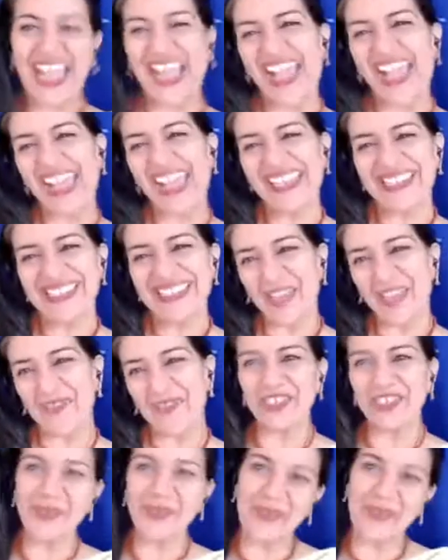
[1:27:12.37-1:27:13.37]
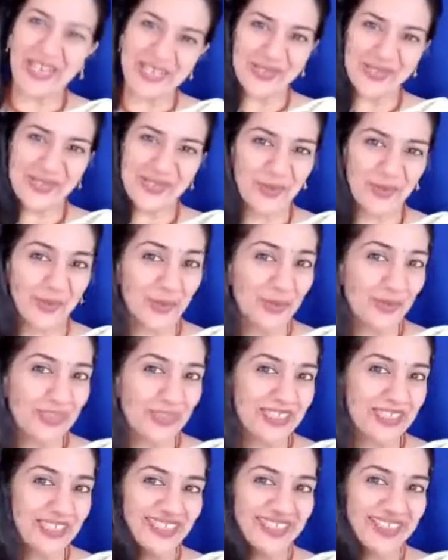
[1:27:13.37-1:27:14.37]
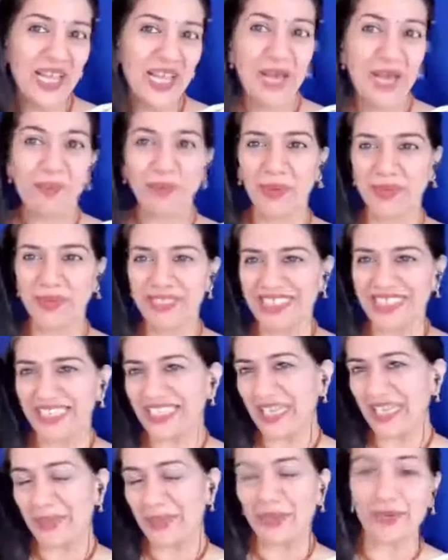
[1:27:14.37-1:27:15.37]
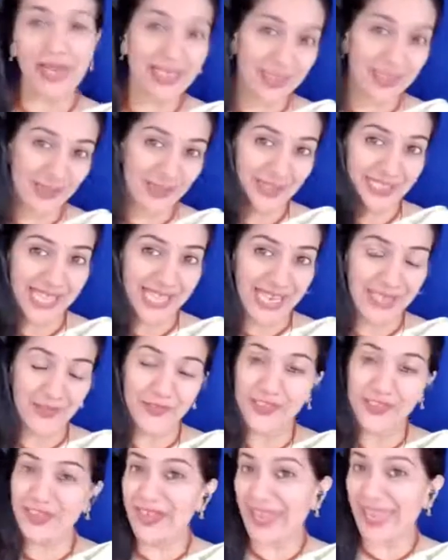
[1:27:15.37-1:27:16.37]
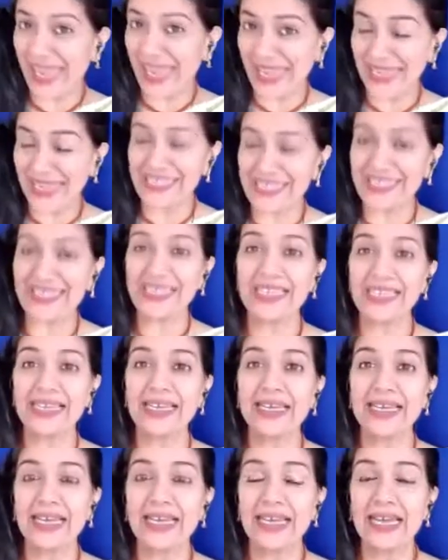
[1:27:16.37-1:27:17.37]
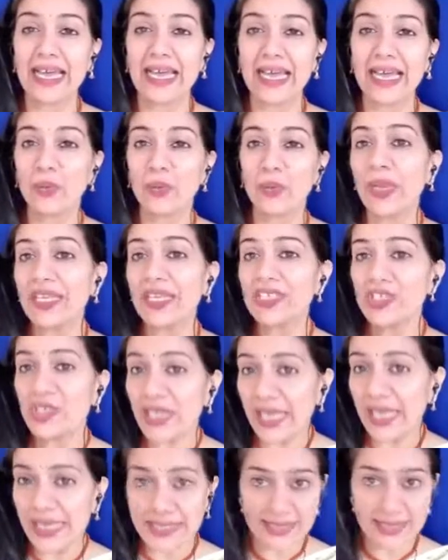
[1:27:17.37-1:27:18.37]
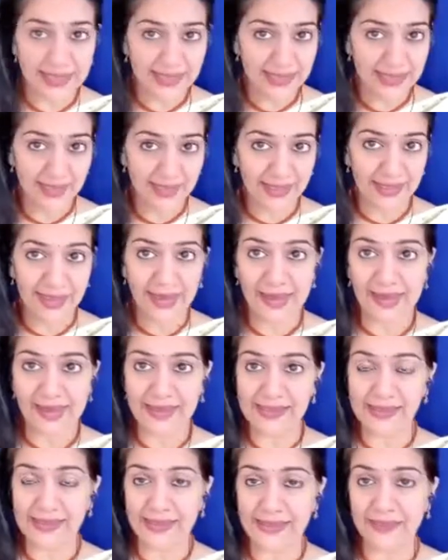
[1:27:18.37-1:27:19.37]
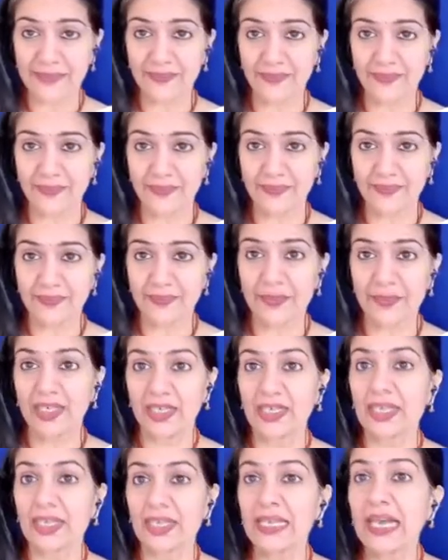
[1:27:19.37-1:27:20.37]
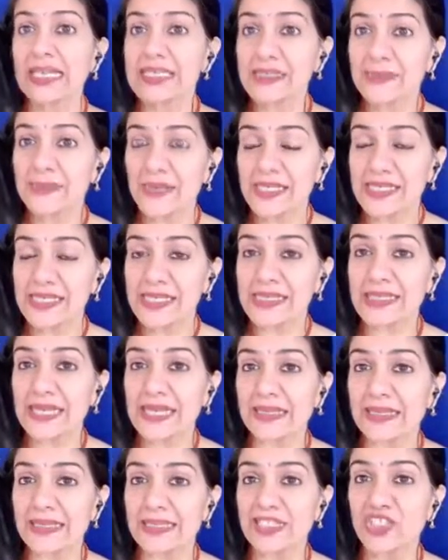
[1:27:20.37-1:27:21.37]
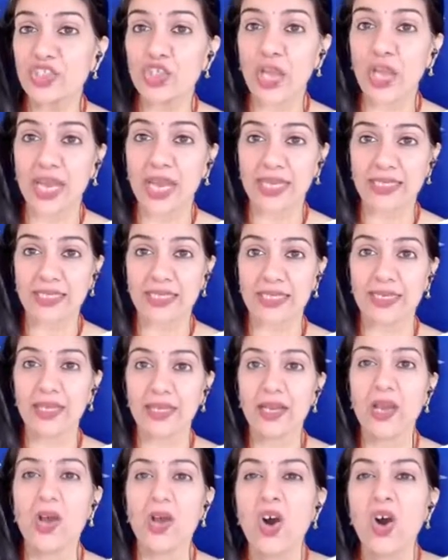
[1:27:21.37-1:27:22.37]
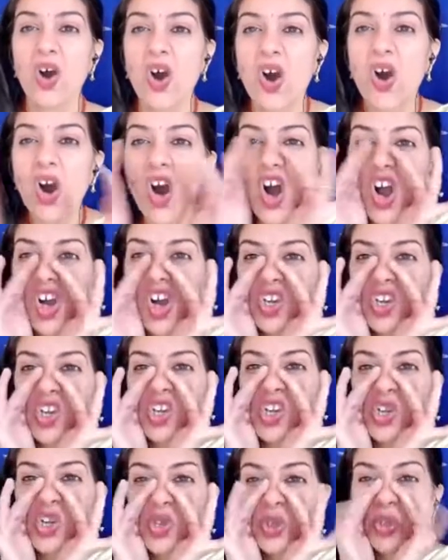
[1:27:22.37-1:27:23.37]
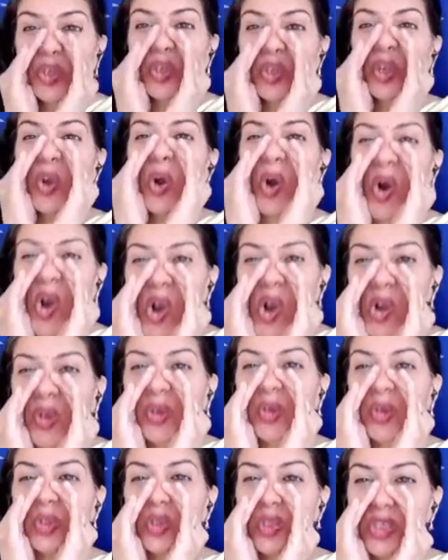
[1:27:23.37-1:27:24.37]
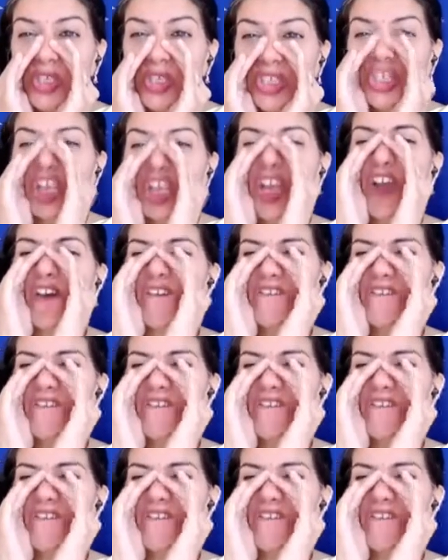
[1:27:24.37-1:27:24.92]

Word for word: And Stephanie went to school with her ponytail coming right out the side of her head. And when she entered the class, a classmate started chanting, "Ugly, ugly,